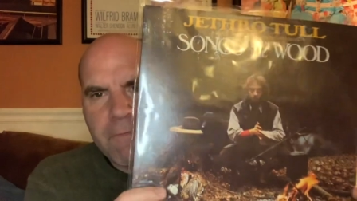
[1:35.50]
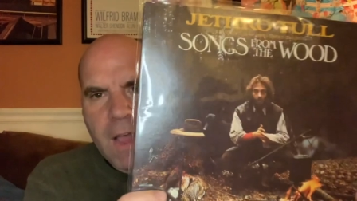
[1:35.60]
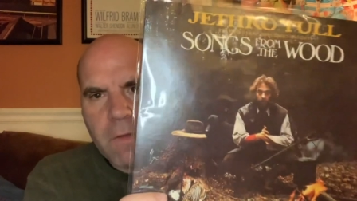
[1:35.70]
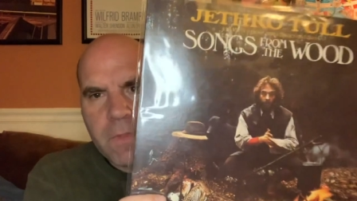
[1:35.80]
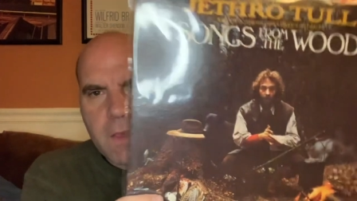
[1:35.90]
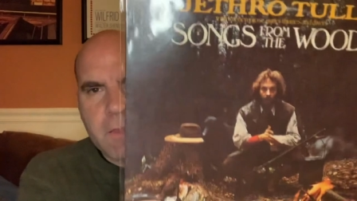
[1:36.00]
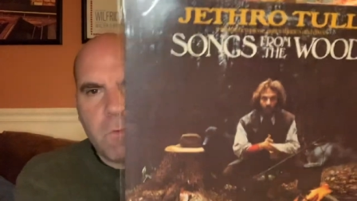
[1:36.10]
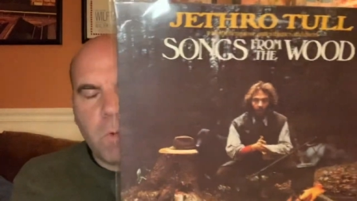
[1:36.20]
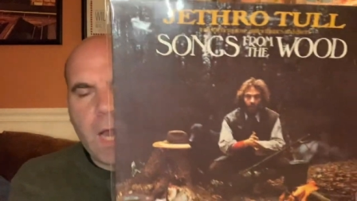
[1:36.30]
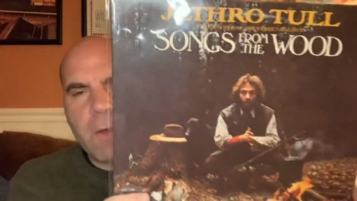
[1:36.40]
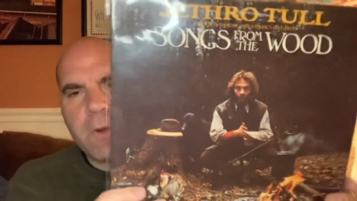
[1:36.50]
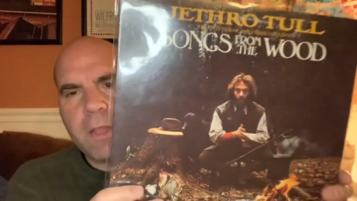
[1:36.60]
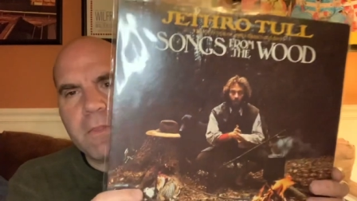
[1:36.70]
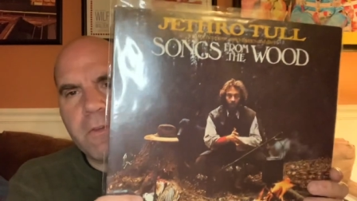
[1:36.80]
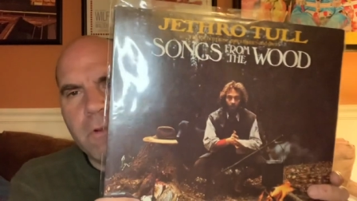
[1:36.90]
Found this in what I would
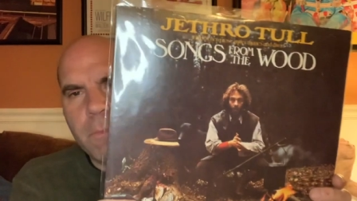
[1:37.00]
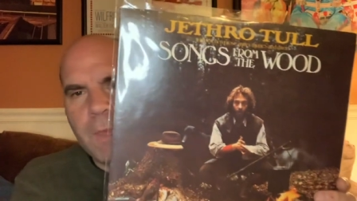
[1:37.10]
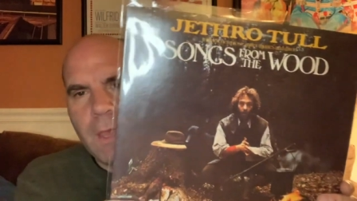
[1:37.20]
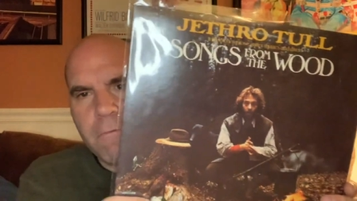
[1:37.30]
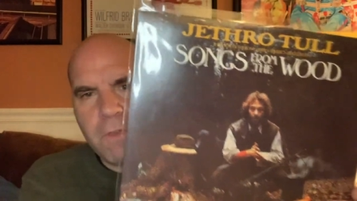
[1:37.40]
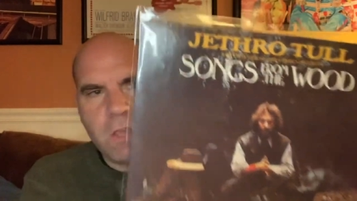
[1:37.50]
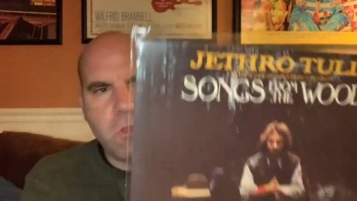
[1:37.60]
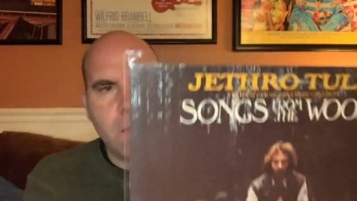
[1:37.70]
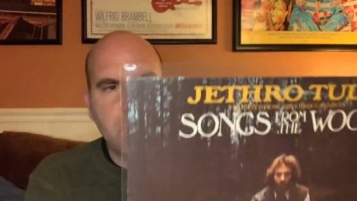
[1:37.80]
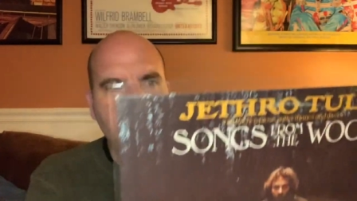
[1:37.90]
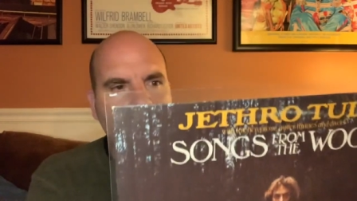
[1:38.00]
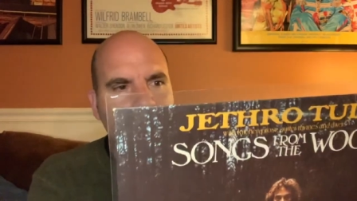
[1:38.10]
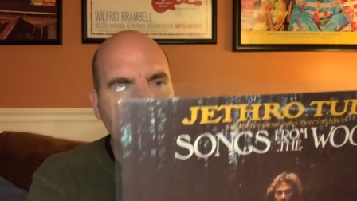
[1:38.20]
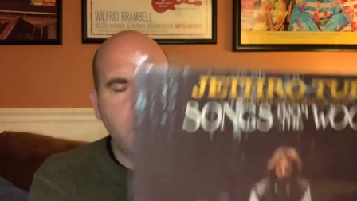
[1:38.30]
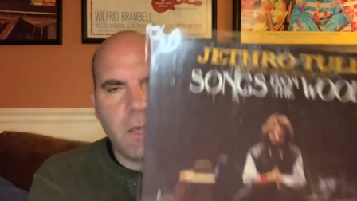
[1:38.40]
consider to be a VG Plus
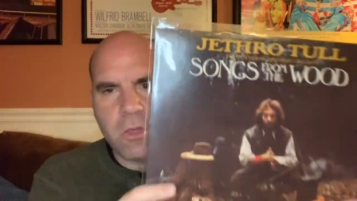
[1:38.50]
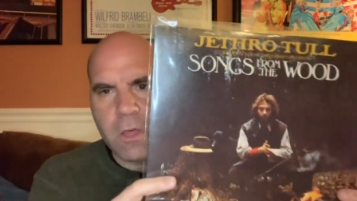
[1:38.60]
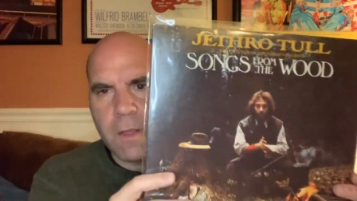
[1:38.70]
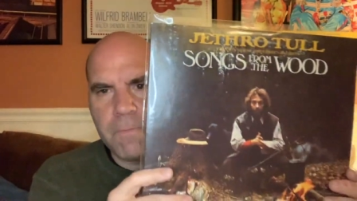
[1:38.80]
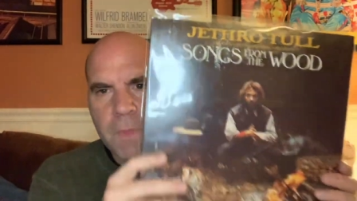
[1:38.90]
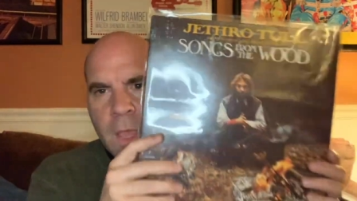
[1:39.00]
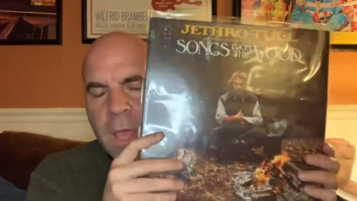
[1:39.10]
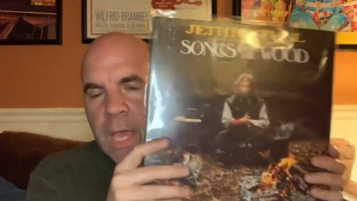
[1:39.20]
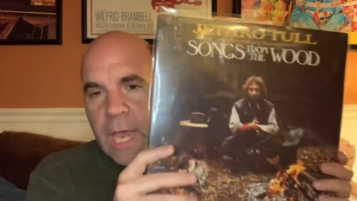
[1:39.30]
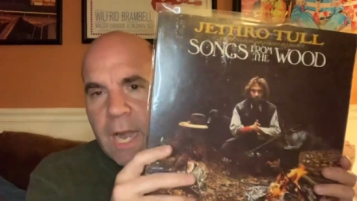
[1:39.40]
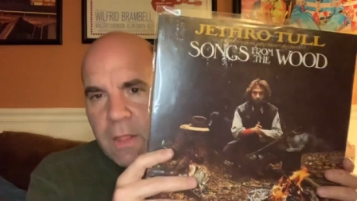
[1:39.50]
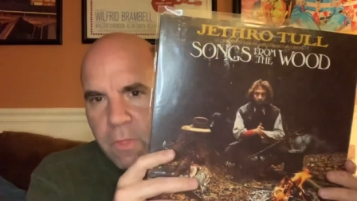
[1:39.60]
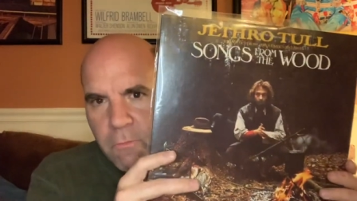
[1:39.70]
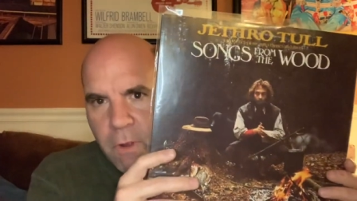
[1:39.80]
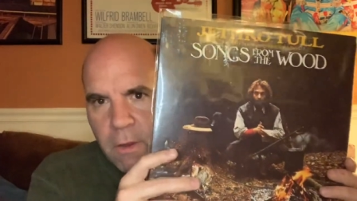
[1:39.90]
condition. Got it at
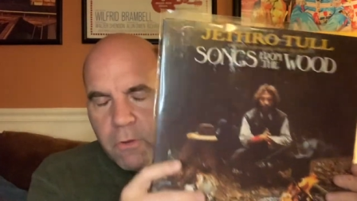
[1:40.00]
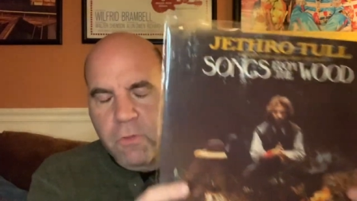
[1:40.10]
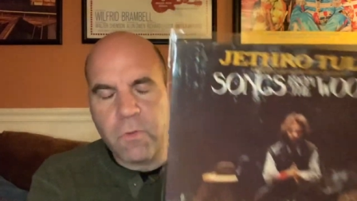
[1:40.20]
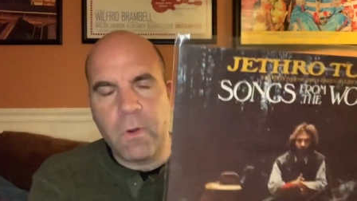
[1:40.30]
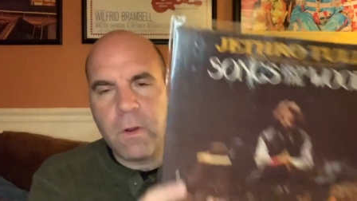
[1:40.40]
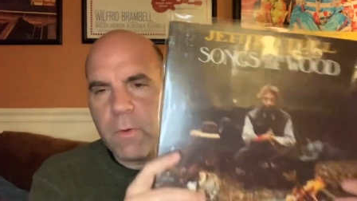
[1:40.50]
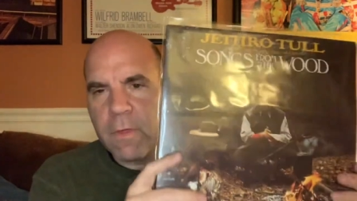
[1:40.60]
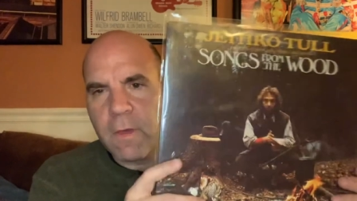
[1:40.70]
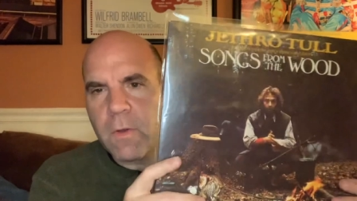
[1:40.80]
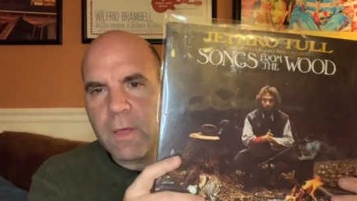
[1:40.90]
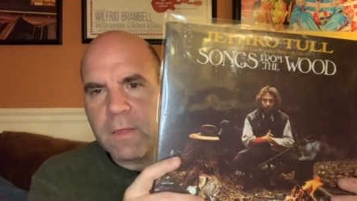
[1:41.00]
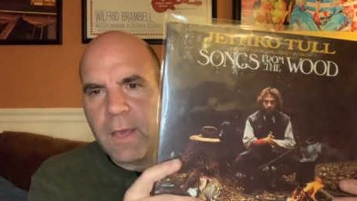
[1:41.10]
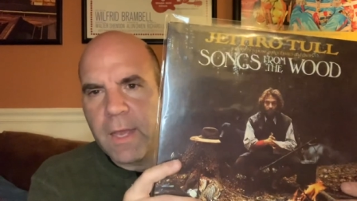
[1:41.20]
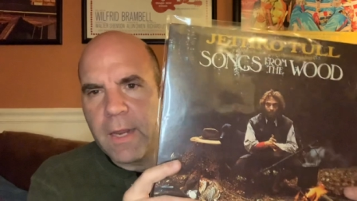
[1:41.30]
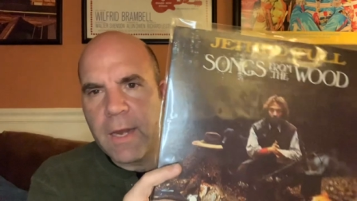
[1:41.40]
the record store. I was so
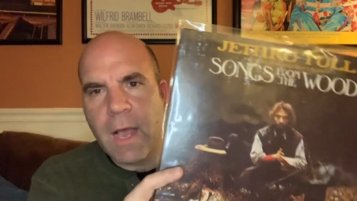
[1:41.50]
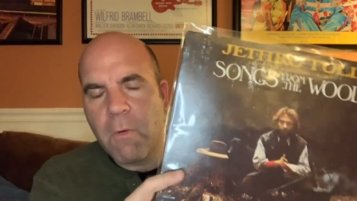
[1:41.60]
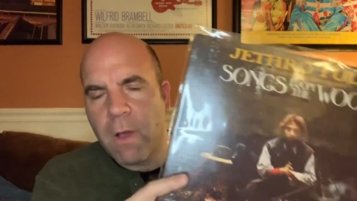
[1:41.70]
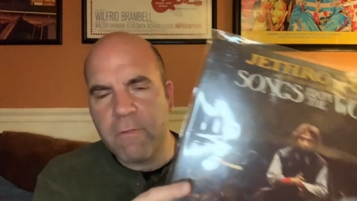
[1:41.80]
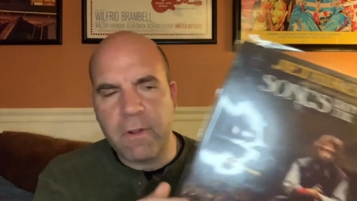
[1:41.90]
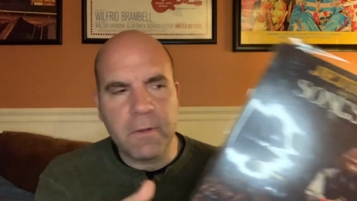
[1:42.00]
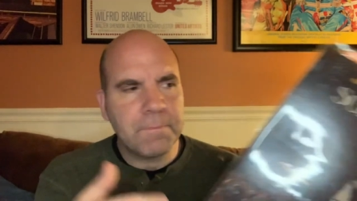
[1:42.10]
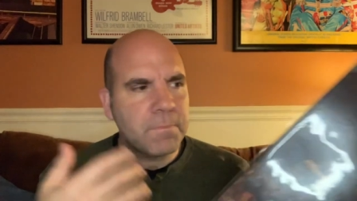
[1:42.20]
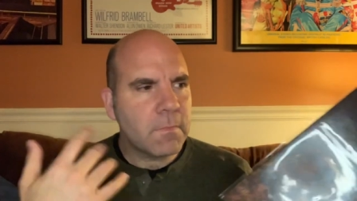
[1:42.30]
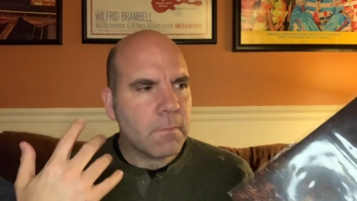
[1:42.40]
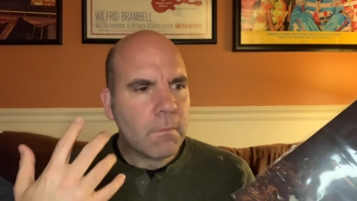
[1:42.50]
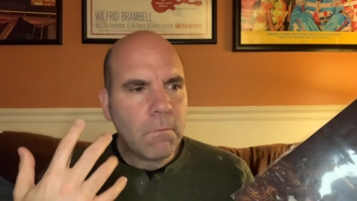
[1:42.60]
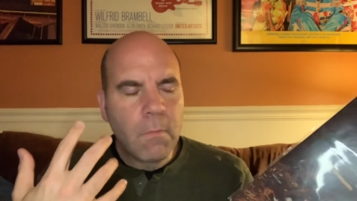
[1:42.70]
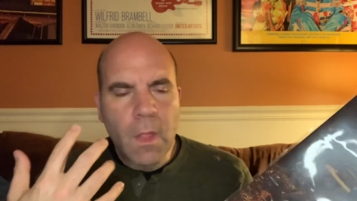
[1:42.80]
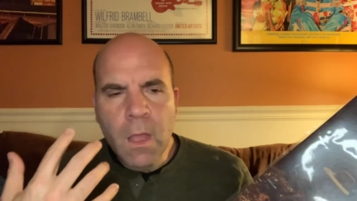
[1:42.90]
excited. However,
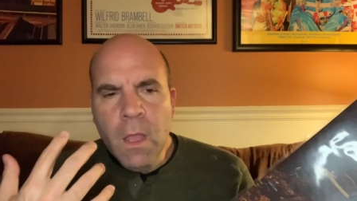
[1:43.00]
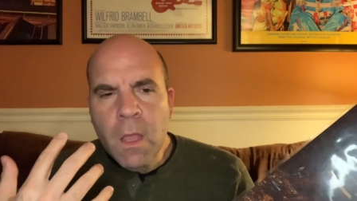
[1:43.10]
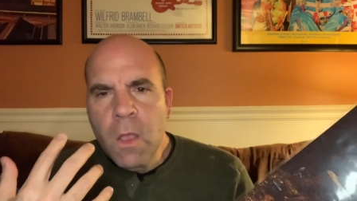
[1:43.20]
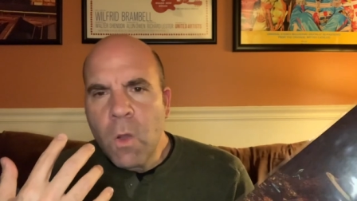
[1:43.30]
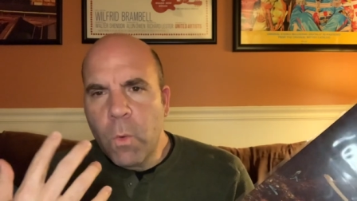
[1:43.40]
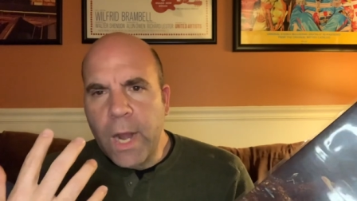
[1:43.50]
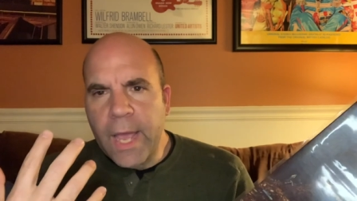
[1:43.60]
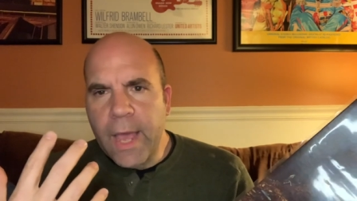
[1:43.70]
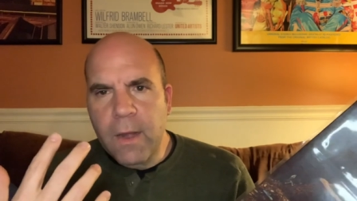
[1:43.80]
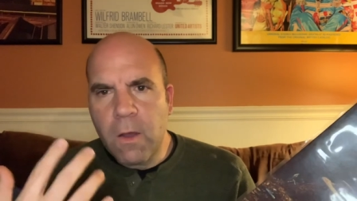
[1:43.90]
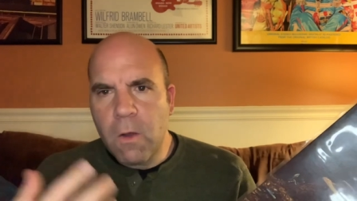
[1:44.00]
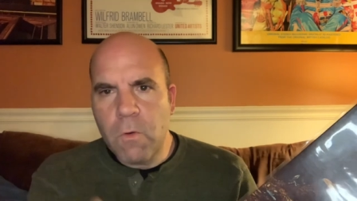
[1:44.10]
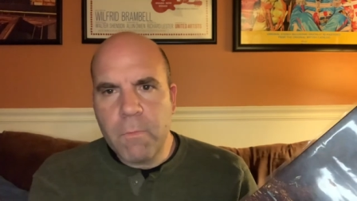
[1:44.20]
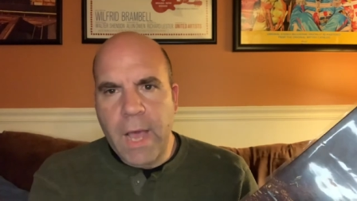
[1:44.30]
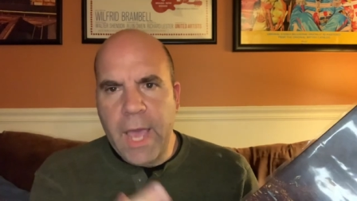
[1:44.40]
when I got
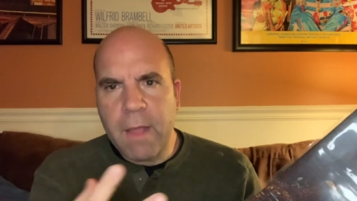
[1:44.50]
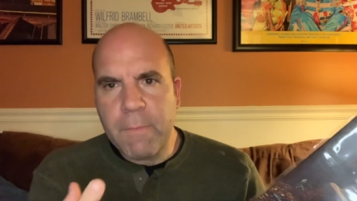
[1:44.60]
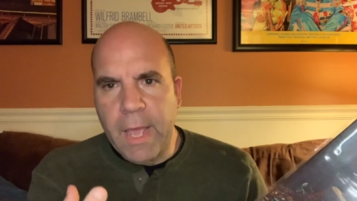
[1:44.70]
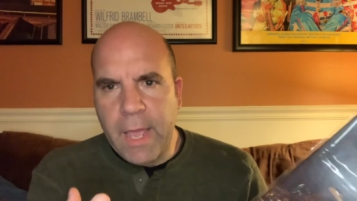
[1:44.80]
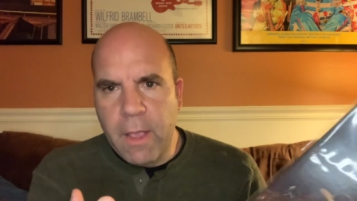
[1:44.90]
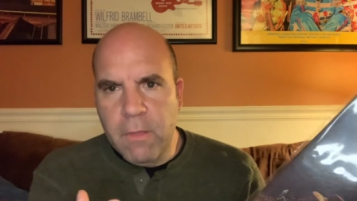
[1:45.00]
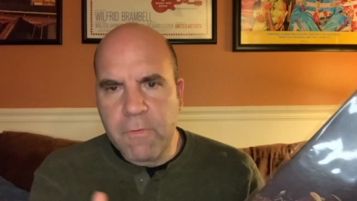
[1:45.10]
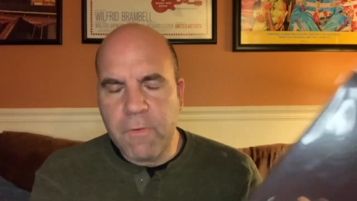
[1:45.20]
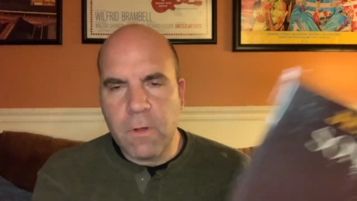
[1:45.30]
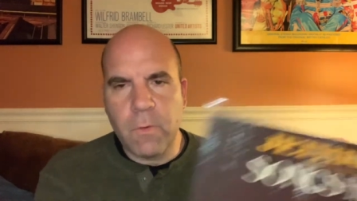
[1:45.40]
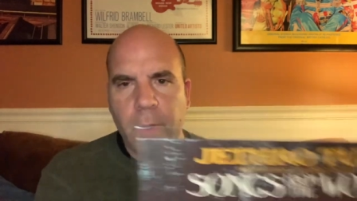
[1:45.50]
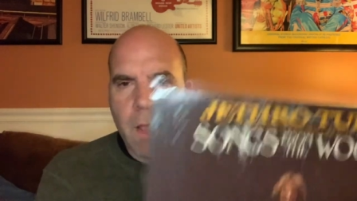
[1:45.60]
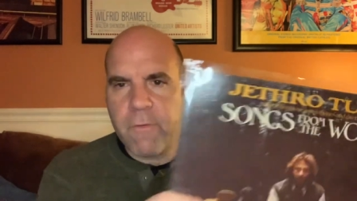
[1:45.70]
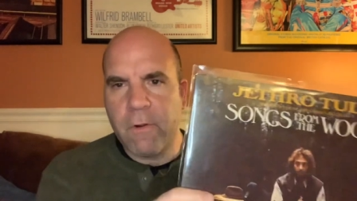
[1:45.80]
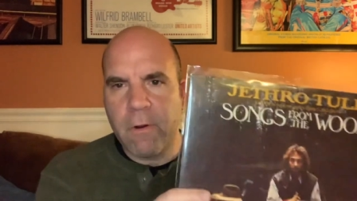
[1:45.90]
home, I had my hands full,
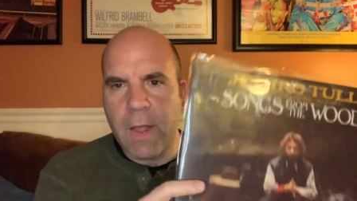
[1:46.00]
whatever,